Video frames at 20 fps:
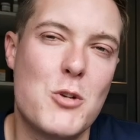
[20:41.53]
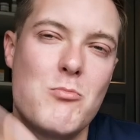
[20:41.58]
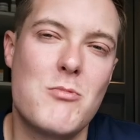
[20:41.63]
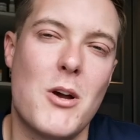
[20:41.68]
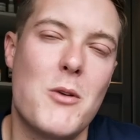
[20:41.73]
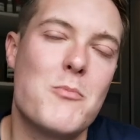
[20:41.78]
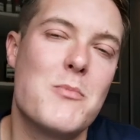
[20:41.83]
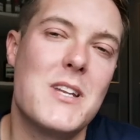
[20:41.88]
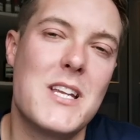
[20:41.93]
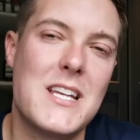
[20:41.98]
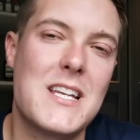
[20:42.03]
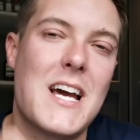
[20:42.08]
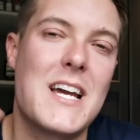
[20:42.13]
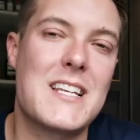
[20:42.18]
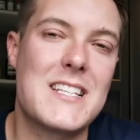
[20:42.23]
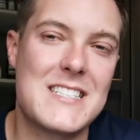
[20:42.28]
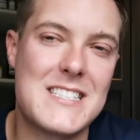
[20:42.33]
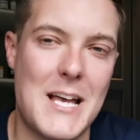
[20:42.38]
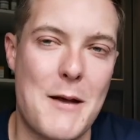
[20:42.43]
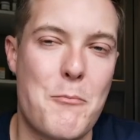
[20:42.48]
You don't need
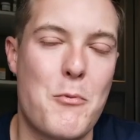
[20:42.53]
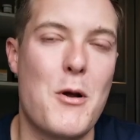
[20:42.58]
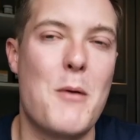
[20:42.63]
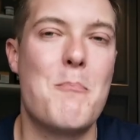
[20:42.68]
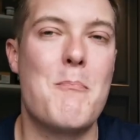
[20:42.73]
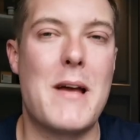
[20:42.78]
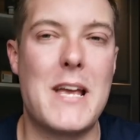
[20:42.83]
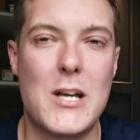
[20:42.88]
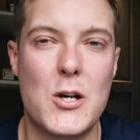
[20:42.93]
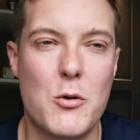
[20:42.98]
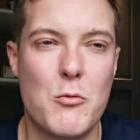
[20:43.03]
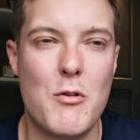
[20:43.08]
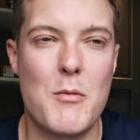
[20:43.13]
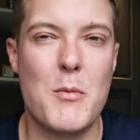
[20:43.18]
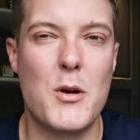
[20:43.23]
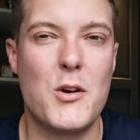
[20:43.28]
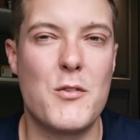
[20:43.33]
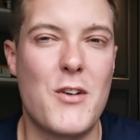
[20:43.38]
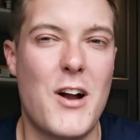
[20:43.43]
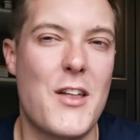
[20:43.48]
a separate makeup
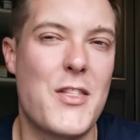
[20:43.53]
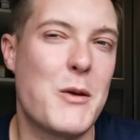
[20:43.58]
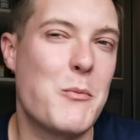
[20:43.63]
remover.